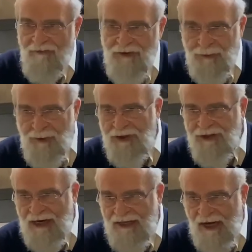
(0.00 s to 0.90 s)
of us were at
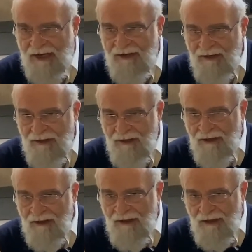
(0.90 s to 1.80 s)
Sinai.
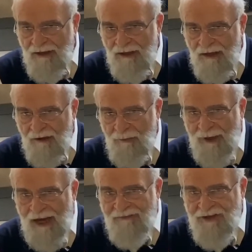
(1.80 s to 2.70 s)
And
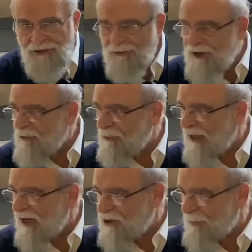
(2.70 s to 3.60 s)
we have this unique
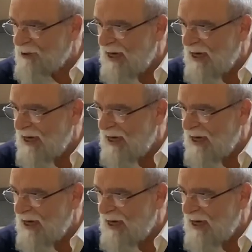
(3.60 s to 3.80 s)
relationship with